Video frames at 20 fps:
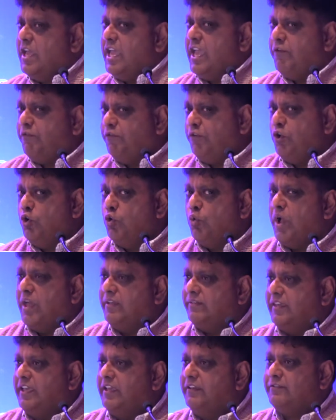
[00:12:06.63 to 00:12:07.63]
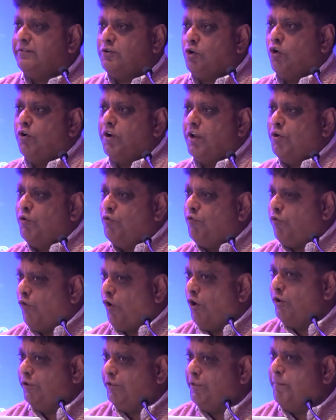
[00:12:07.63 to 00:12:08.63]
If you as a historian
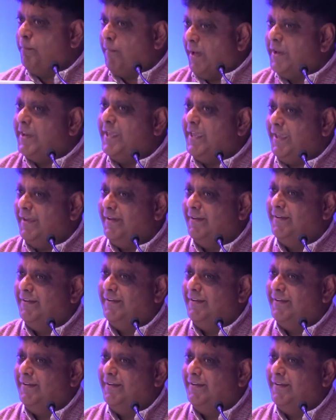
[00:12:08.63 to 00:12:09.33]
follow the money,